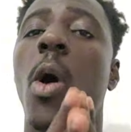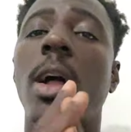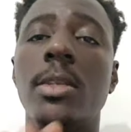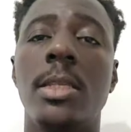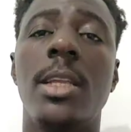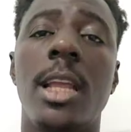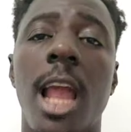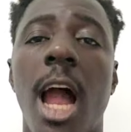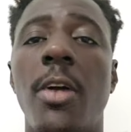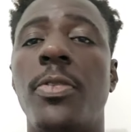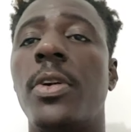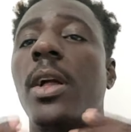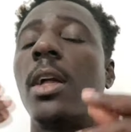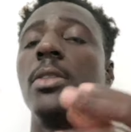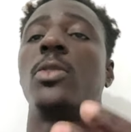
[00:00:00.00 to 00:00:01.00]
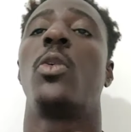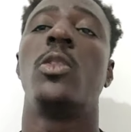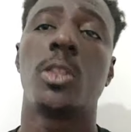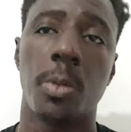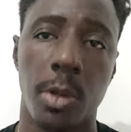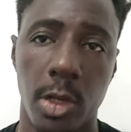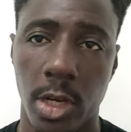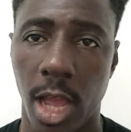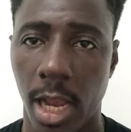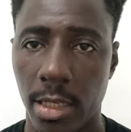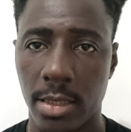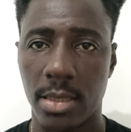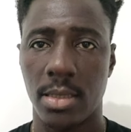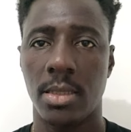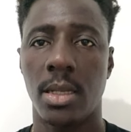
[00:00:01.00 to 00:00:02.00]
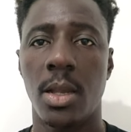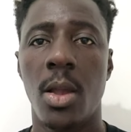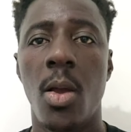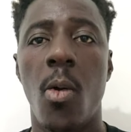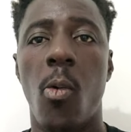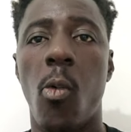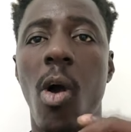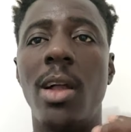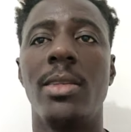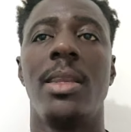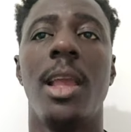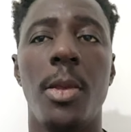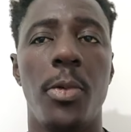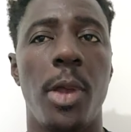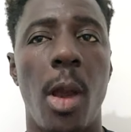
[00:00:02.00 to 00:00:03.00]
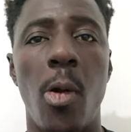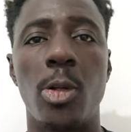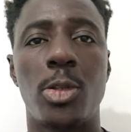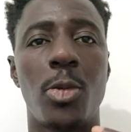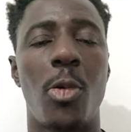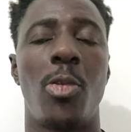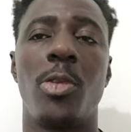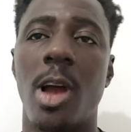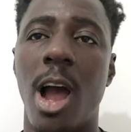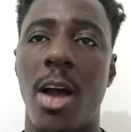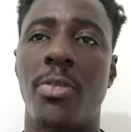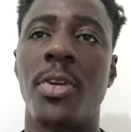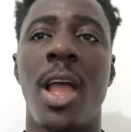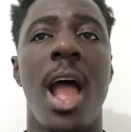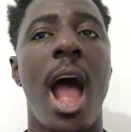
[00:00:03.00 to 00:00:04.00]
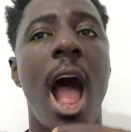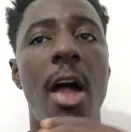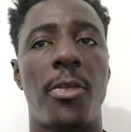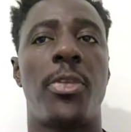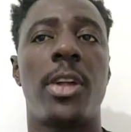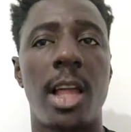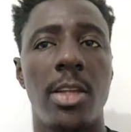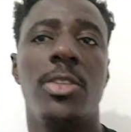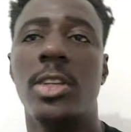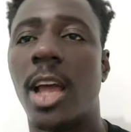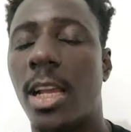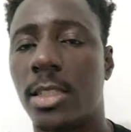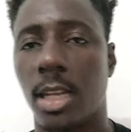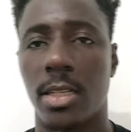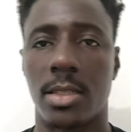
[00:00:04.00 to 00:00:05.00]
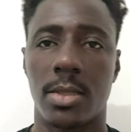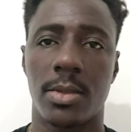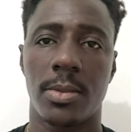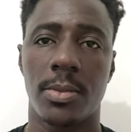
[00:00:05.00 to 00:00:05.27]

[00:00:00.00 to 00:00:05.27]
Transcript: one day Africa is going to reunite. One day we are also going to have Africa united.